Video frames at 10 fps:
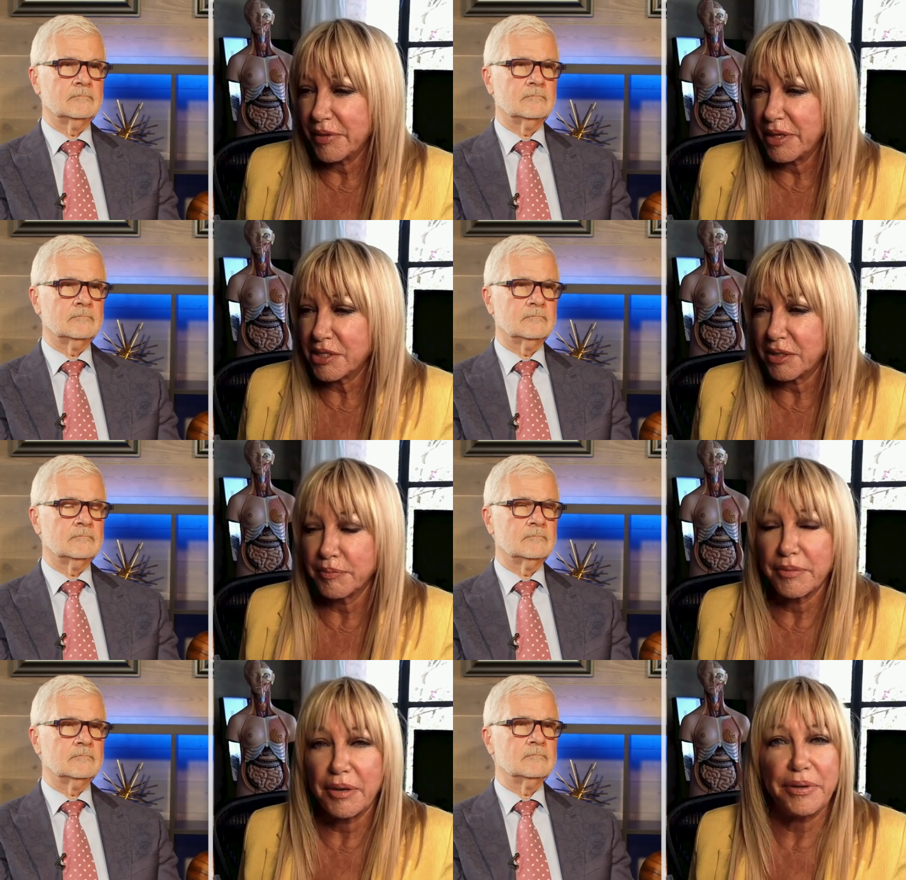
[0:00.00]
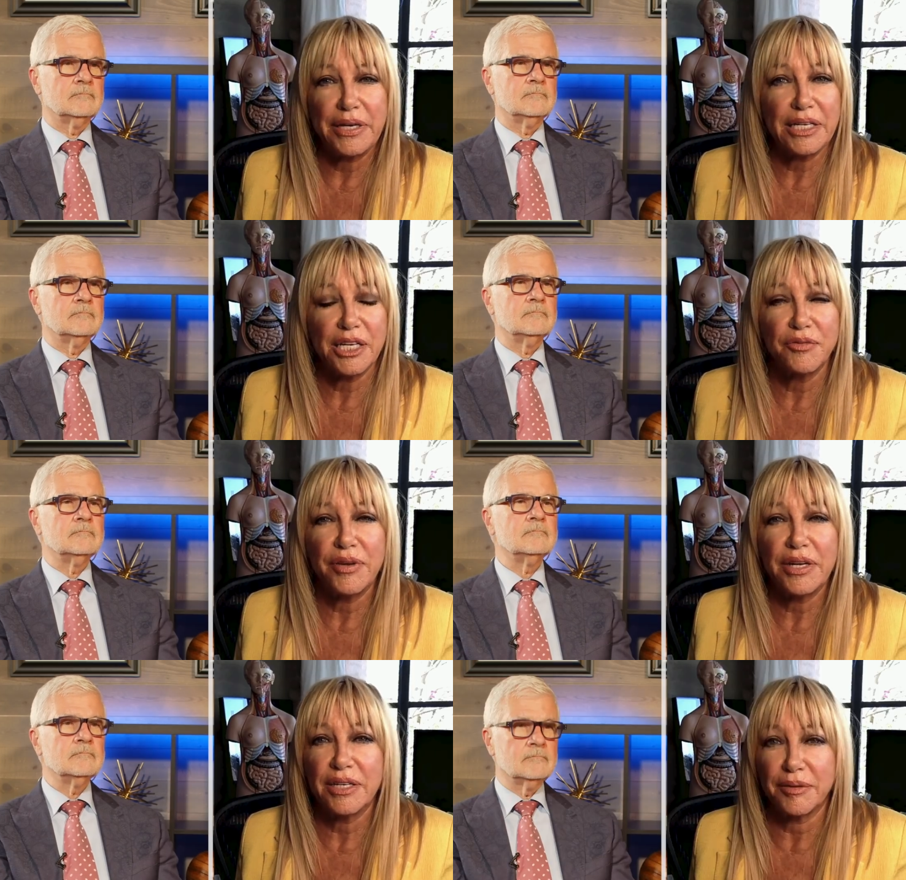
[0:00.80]
Speaker 1: it's a, a bit
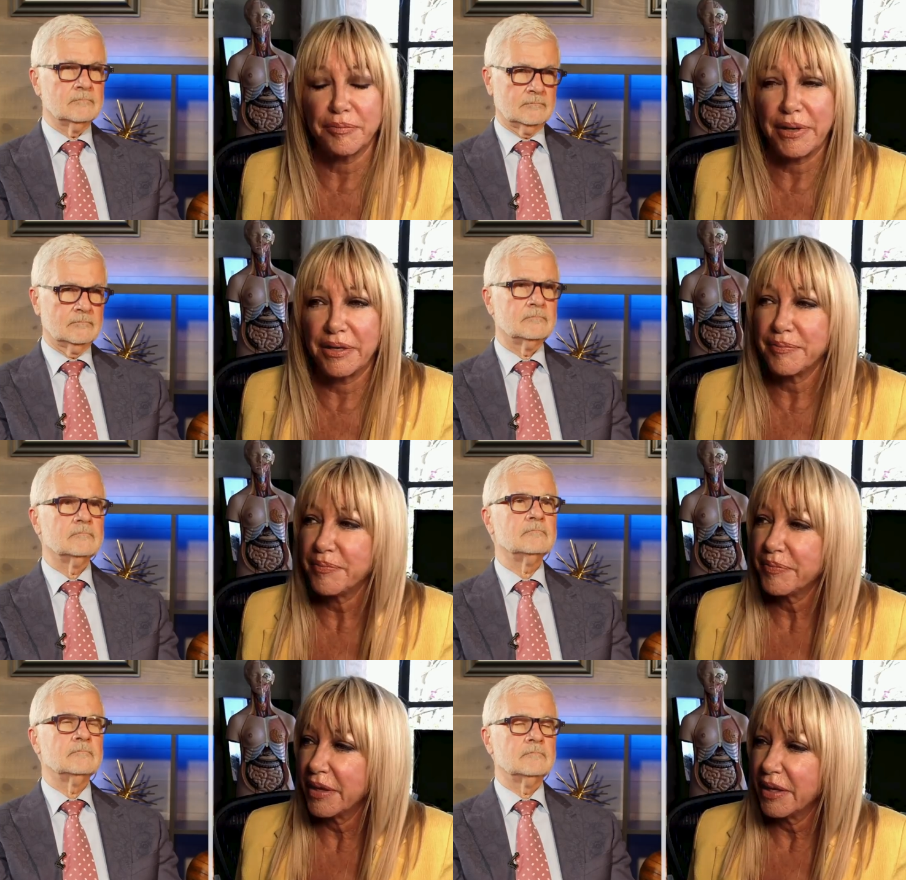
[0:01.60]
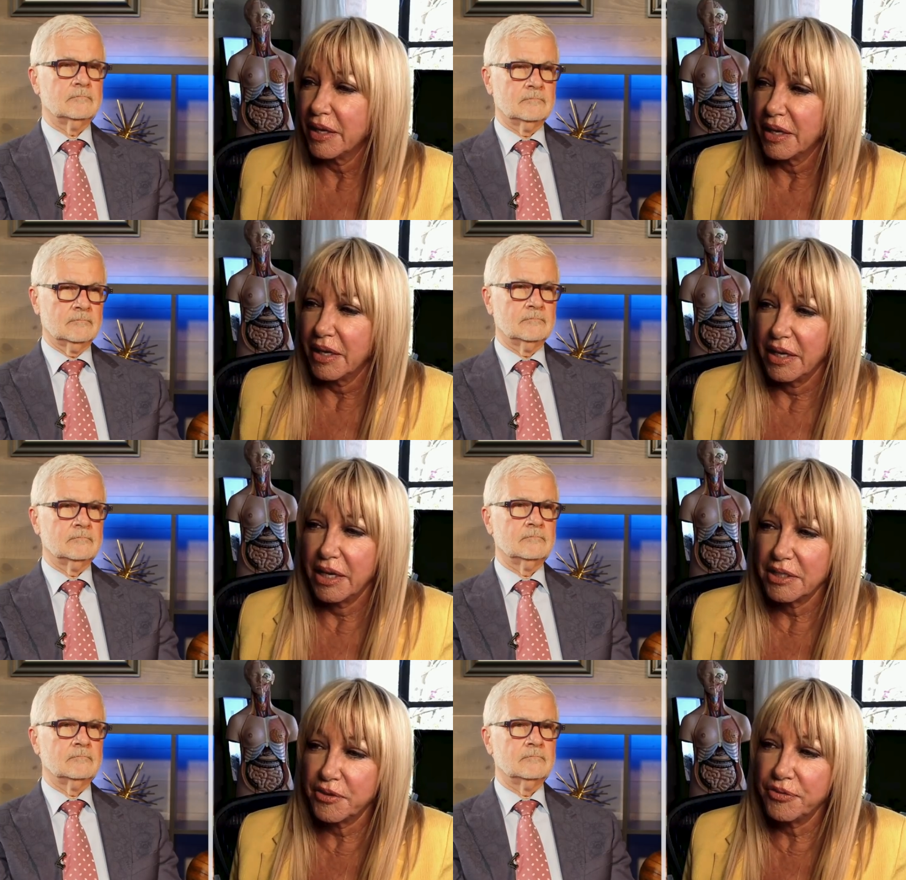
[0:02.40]
inconvenient, but
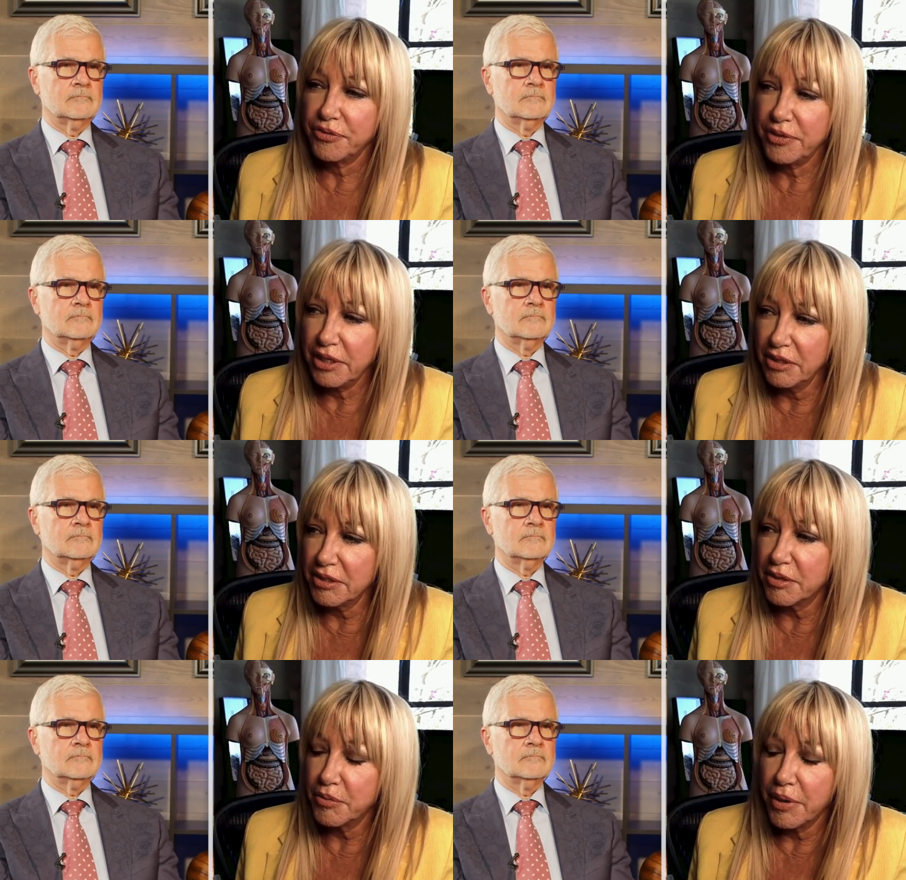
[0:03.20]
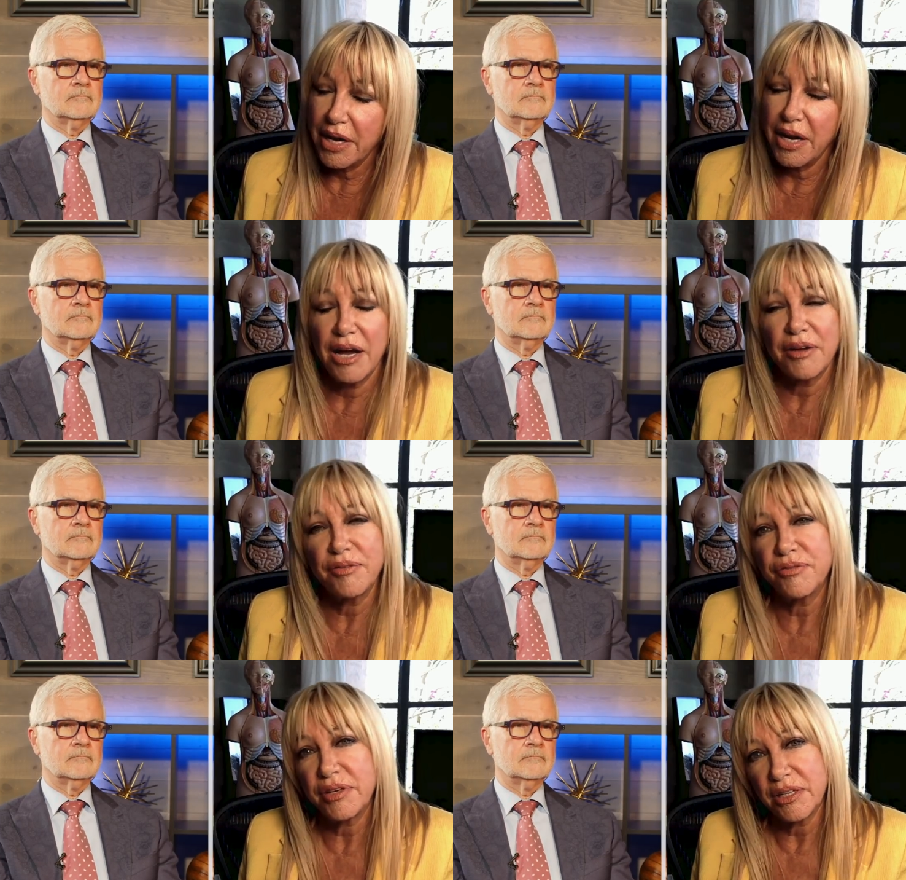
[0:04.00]
to feel the way I
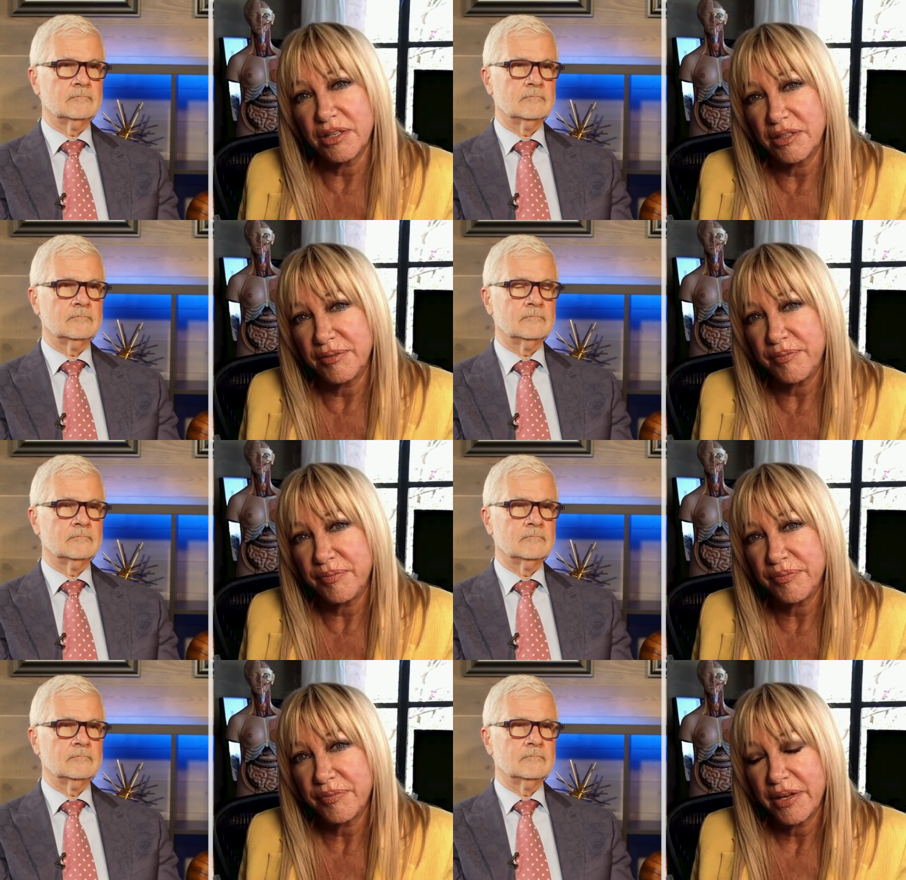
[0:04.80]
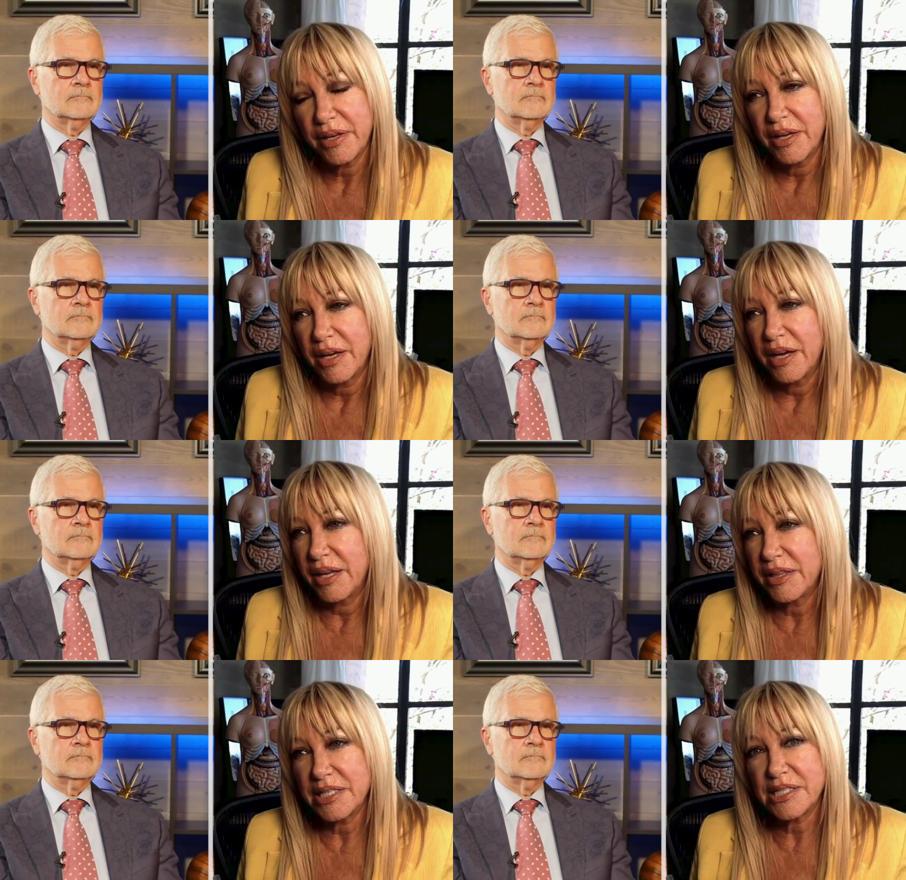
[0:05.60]
feel
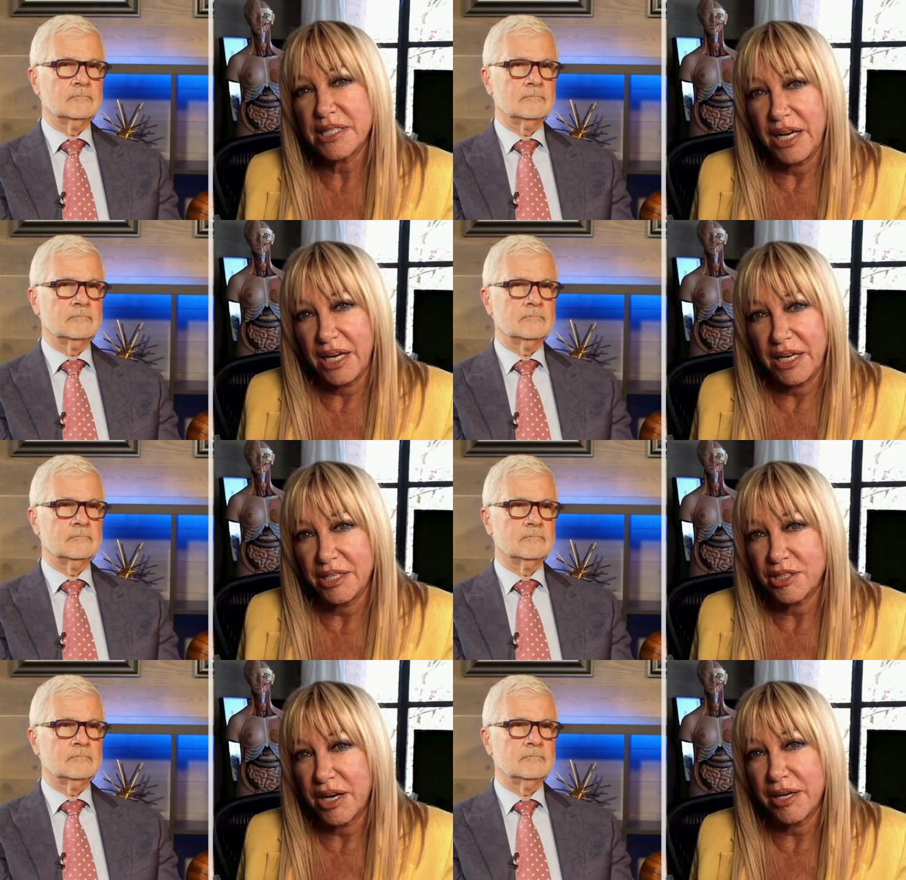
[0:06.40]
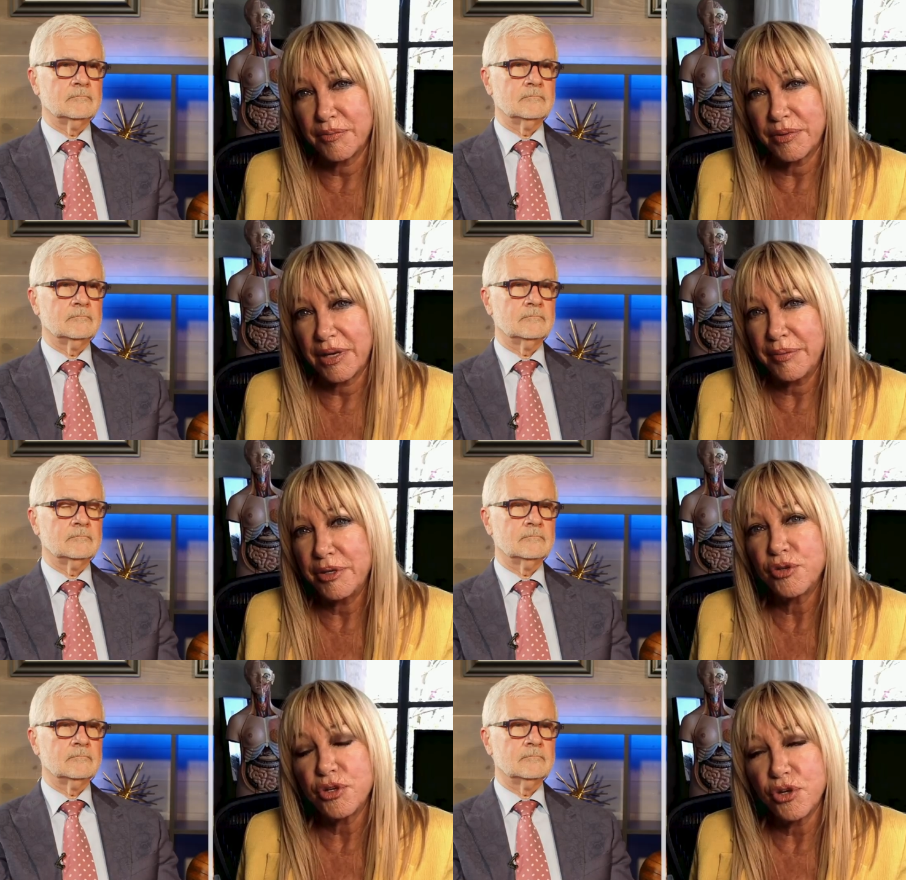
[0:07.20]
at this age, I when I'm
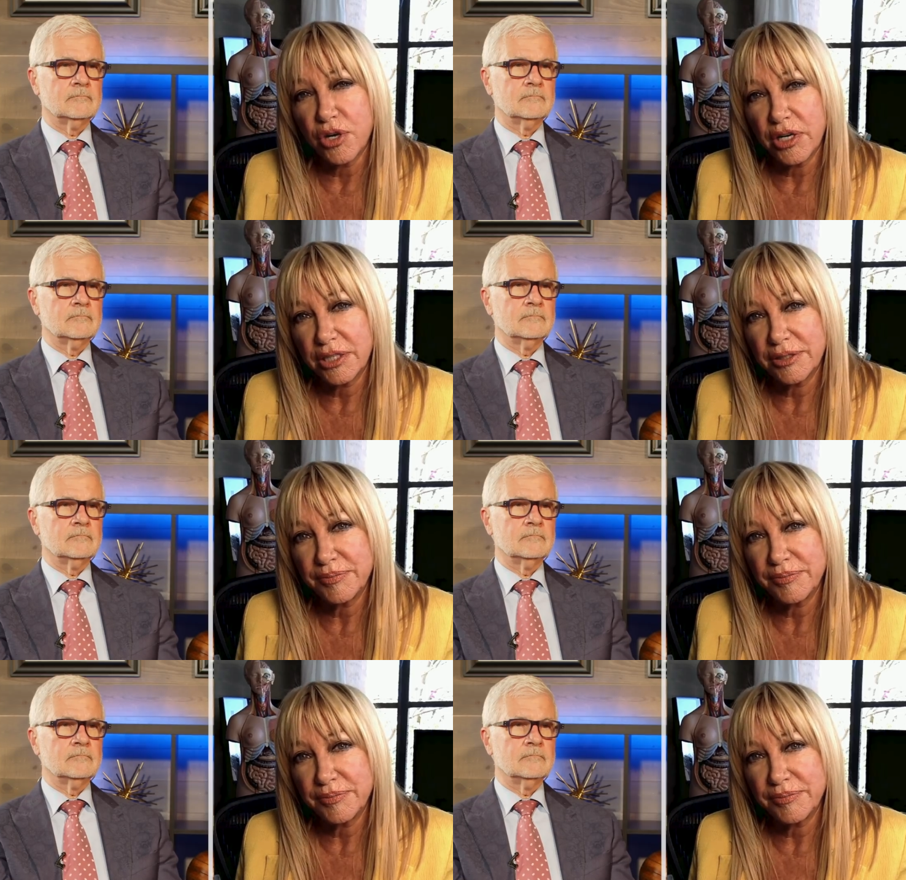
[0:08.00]
in New York,